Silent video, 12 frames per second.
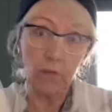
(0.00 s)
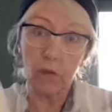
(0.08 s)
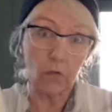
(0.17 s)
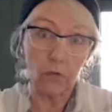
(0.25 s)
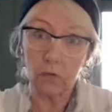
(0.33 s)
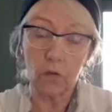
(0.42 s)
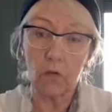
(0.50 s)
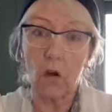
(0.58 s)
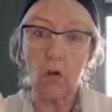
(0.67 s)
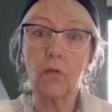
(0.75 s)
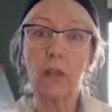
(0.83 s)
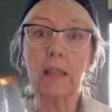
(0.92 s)
do the
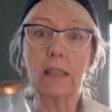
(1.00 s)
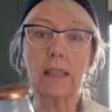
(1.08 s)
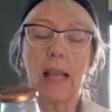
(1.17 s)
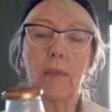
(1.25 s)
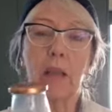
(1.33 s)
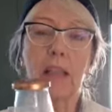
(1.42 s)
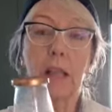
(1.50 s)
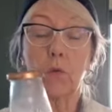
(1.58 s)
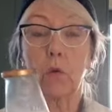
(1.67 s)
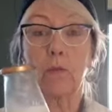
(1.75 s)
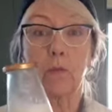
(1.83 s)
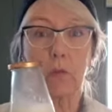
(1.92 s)
whole thing the same, and that will
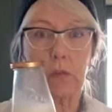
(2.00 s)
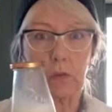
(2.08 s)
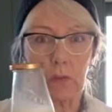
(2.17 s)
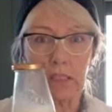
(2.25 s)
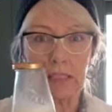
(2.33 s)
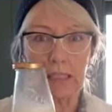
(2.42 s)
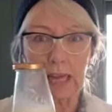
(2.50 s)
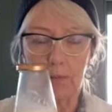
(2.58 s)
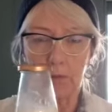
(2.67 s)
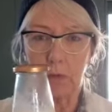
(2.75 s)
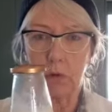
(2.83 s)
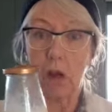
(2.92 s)
give you sweetened
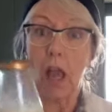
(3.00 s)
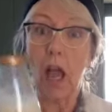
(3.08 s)
almond milk.